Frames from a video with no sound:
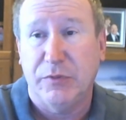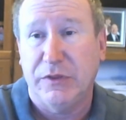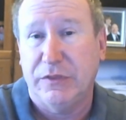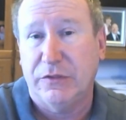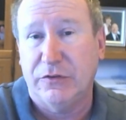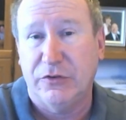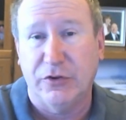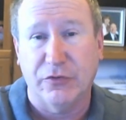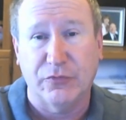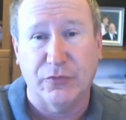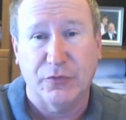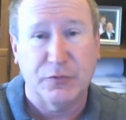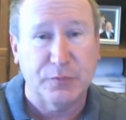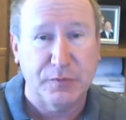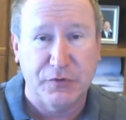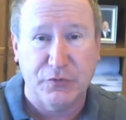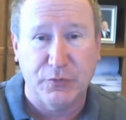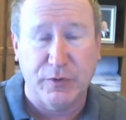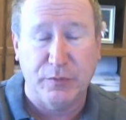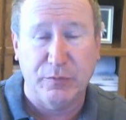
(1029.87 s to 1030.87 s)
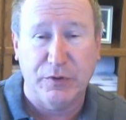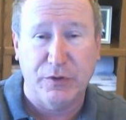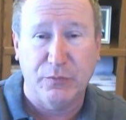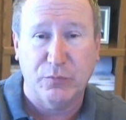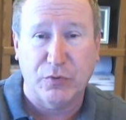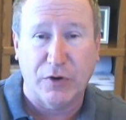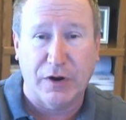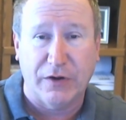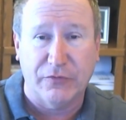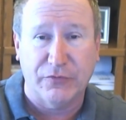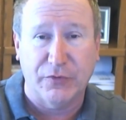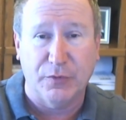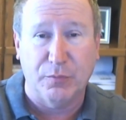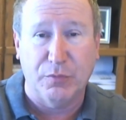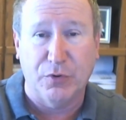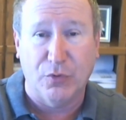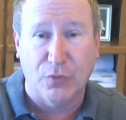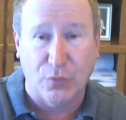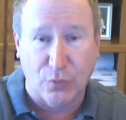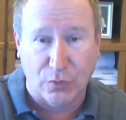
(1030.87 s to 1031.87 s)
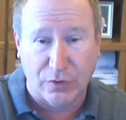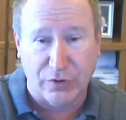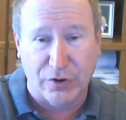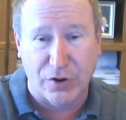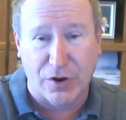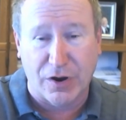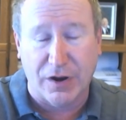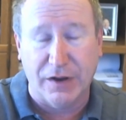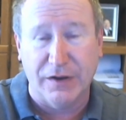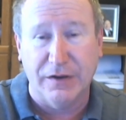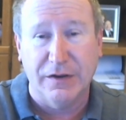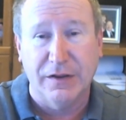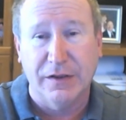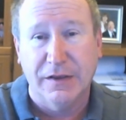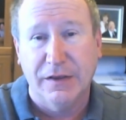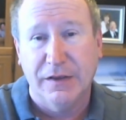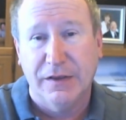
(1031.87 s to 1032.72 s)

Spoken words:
be the difference between being profitable or not.